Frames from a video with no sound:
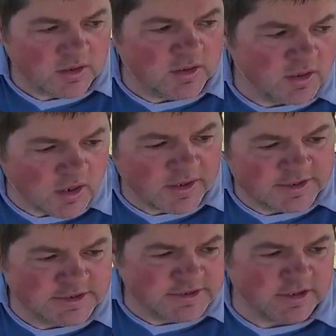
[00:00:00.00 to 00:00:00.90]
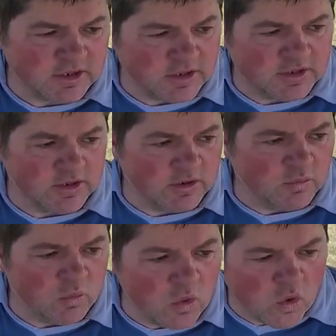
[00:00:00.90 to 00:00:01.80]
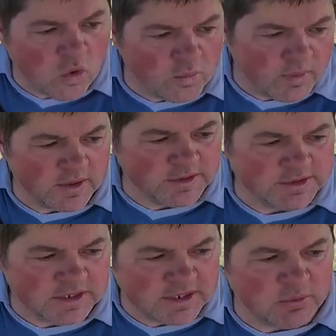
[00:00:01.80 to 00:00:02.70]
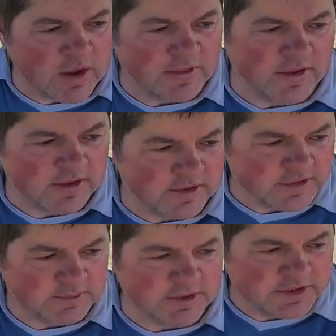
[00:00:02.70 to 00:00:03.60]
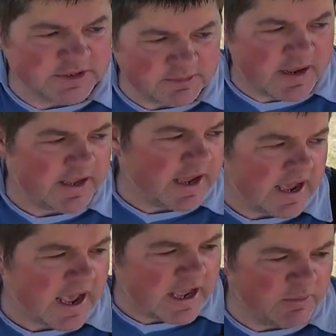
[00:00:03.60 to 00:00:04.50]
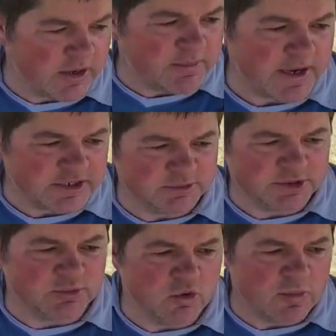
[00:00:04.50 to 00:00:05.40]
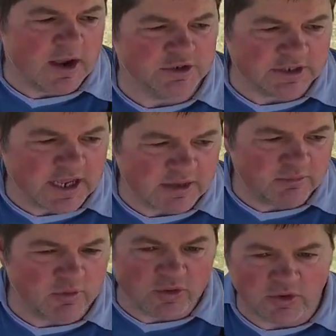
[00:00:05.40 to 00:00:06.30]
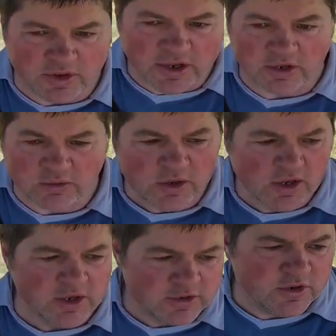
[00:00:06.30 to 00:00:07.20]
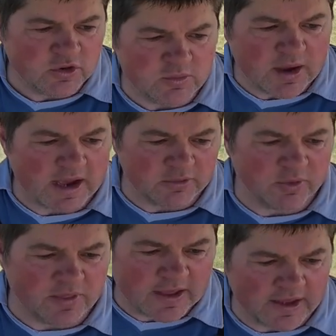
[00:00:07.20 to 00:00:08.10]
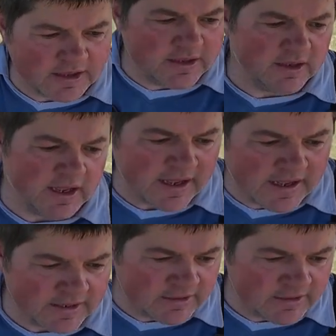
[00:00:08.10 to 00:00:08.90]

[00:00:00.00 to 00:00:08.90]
nice, warm, sunny weather, especially to make our hay. We're going to make some small bales again, probably not going to go too mad with that, and